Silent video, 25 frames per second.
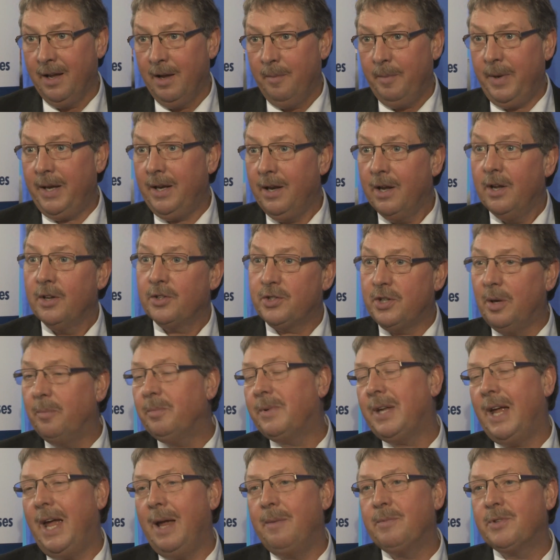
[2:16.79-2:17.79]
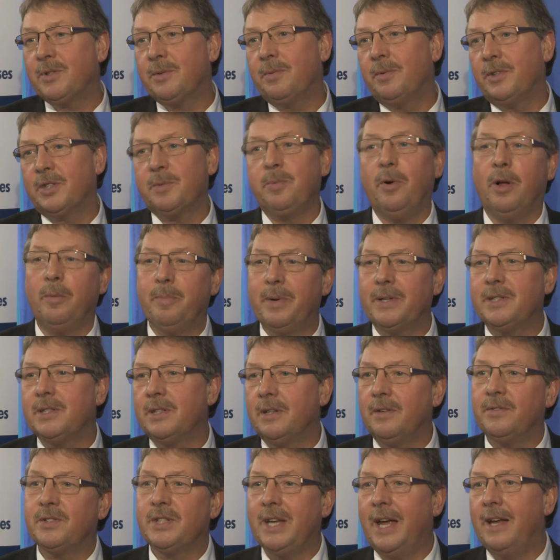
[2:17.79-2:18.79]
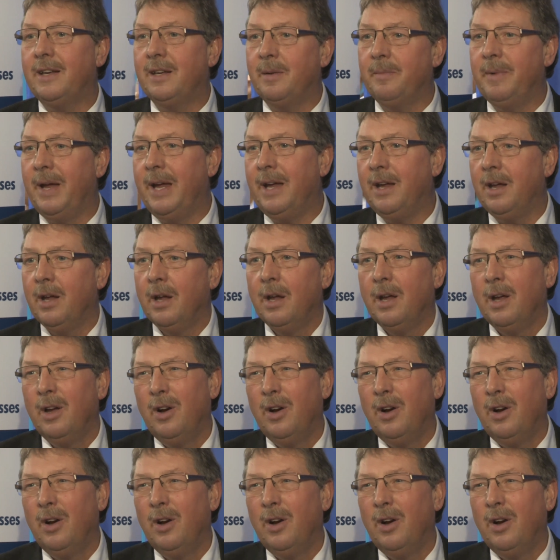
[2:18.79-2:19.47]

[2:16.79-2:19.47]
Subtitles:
I mean, sometimes small businesses have said to me,